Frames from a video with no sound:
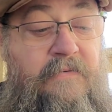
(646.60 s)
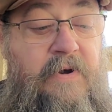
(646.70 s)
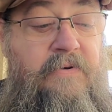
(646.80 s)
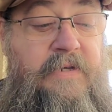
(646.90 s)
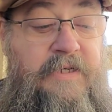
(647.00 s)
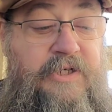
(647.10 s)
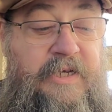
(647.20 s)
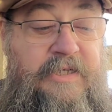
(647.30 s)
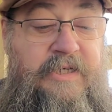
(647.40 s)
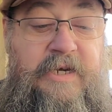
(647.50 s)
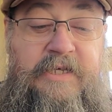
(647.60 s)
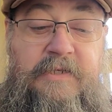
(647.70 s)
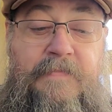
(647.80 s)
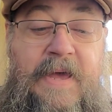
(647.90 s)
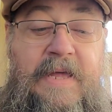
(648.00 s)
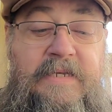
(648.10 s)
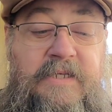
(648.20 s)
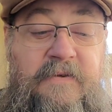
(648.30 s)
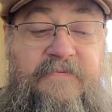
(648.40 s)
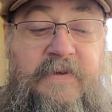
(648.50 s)
Road congestion
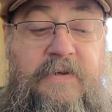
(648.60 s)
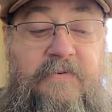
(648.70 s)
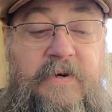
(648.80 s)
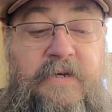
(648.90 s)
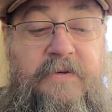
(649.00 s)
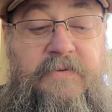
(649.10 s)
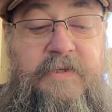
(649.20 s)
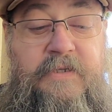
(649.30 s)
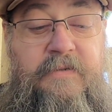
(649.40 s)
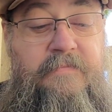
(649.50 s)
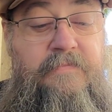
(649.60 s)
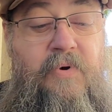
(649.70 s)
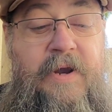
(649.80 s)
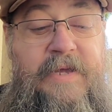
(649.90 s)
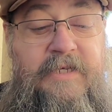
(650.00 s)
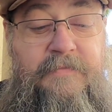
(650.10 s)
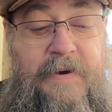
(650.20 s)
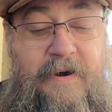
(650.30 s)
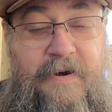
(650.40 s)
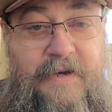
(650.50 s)
expands to fill roads. Breas
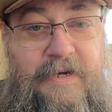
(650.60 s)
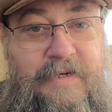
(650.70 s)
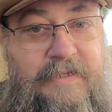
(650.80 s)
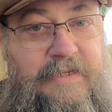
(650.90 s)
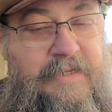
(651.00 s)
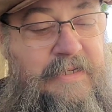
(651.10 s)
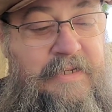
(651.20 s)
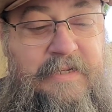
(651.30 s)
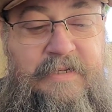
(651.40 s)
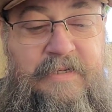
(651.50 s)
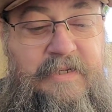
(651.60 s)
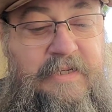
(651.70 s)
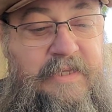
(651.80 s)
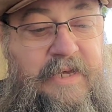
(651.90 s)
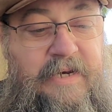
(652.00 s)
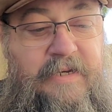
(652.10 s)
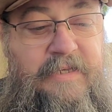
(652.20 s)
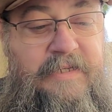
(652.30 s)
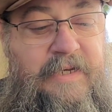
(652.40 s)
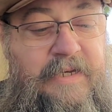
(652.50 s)
paradox. See that
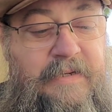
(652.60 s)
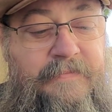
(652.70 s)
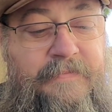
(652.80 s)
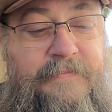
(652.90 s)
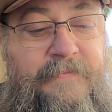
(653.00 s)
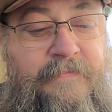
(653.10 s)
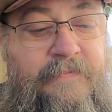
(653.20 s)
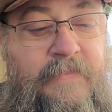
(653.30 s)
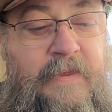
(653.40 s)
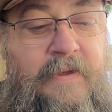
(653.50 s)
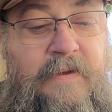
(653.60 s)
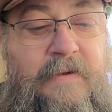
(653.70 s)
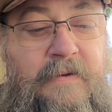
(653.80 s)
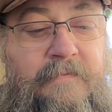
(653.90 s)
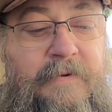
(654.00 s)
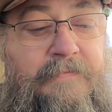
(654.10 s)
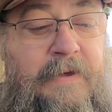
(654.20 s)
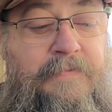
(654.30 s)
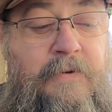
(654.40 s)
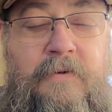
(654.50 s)
all the time. But
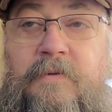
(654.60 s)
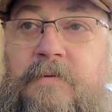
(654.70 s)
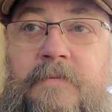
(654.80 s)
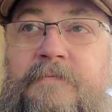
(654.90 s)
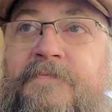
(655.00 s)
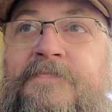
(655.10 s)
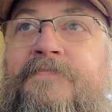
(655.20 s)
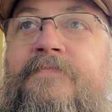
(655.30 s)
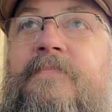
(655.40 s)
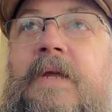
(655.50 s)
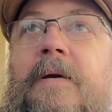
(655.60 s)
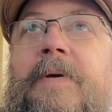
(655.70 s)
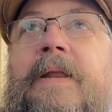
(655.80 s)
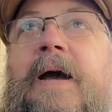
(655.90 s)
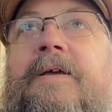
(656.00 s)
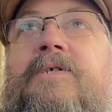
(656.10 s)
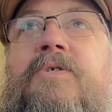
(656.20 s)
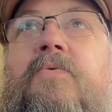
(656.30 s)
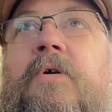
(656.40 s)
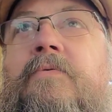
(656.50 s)
people, I used
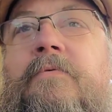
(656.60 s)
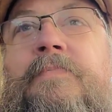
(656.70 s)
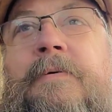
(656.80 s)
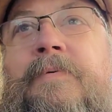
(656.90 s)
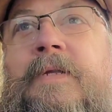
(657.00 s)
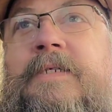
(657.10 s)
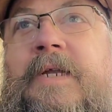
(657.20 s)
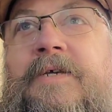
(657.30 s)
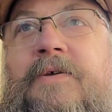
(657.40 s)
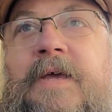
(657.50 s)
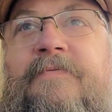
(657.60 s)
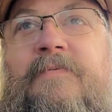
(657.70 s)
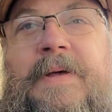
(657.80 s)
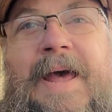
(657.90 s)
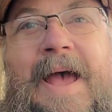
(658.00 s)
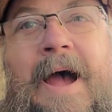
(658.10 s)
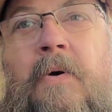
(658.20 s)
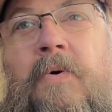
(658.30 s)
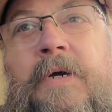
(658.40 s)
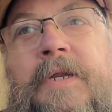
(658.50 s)
to work with people. It's like you give them an
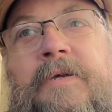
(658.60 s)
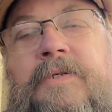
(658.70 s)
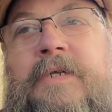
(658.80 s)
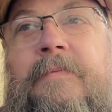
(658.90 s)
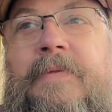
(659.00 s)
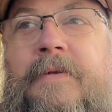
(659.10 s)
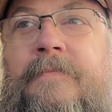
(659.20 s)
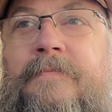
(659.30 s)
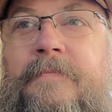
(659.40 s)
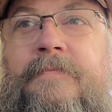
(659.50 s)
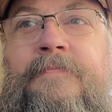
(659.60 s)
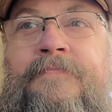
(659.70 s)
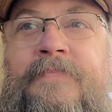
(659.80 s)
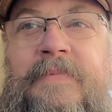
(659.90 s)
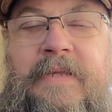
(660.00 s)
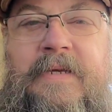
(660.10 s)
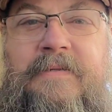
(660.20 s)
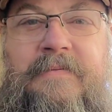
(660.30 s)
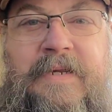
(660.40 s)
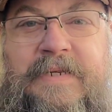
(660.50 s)
hour to do something
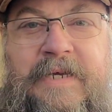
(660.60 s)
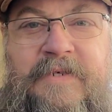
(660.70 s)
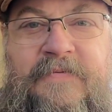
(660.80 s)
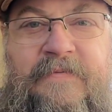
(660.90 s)
that takes